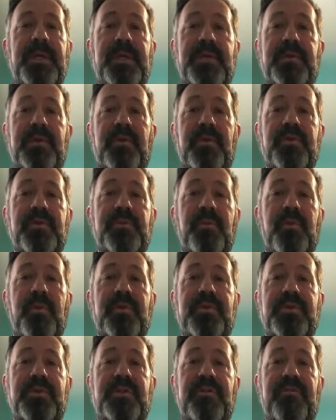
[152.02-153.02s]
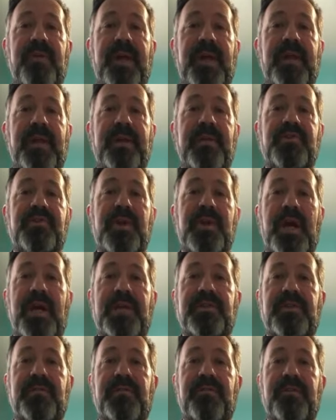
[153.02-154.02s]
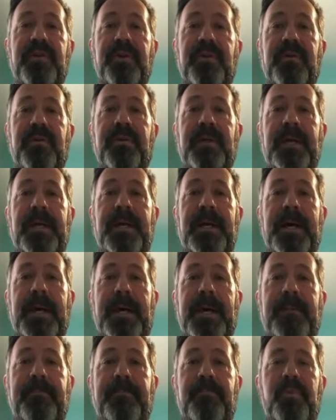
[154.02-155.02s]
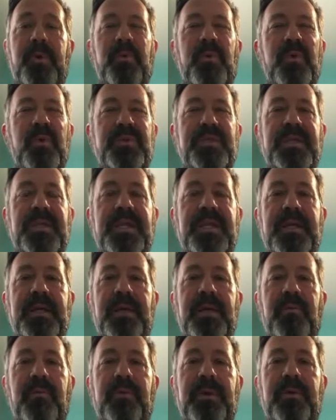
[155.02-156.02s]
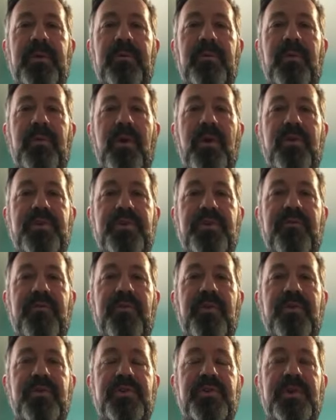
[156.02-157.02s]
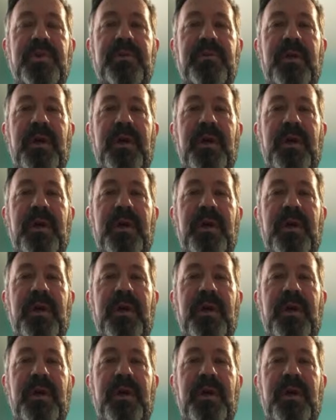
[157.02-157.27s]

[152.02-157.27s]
East Coast ports, Savannah, Jacksonville. Um, we won't see a real large diversion